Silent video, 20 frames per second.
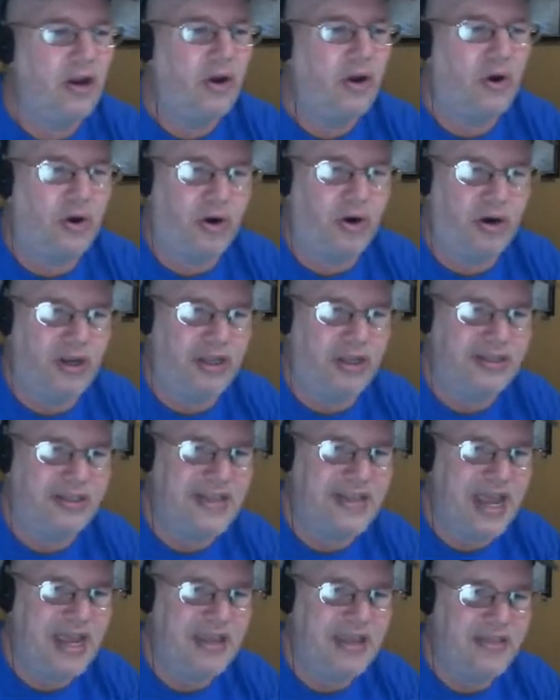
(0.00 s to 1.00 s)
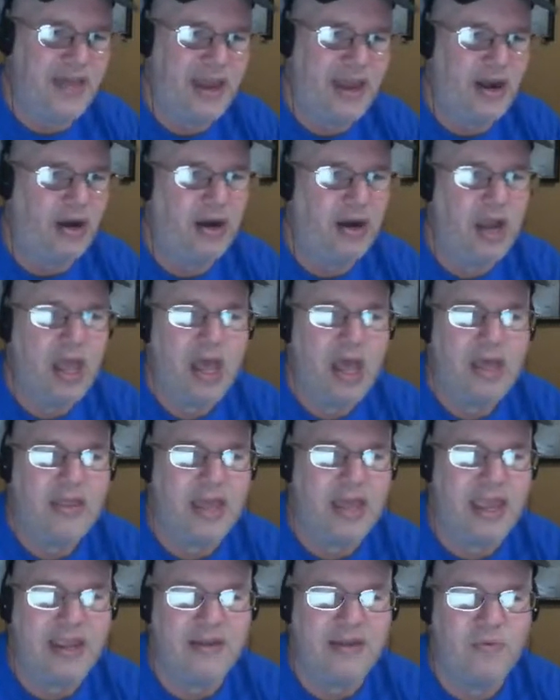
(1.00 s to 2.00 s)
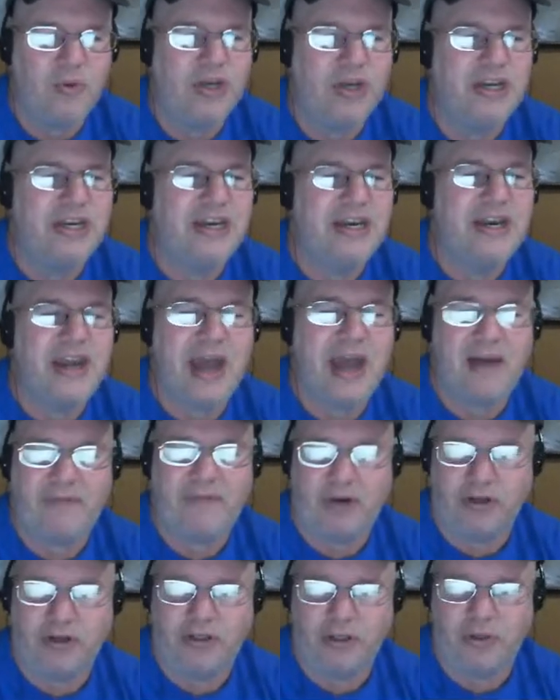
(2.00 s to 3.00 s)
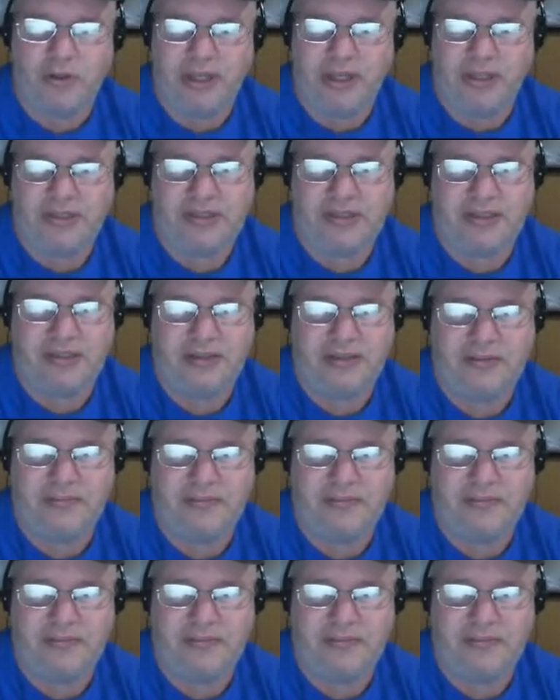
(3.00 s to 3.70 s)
or a day there. They would never do this.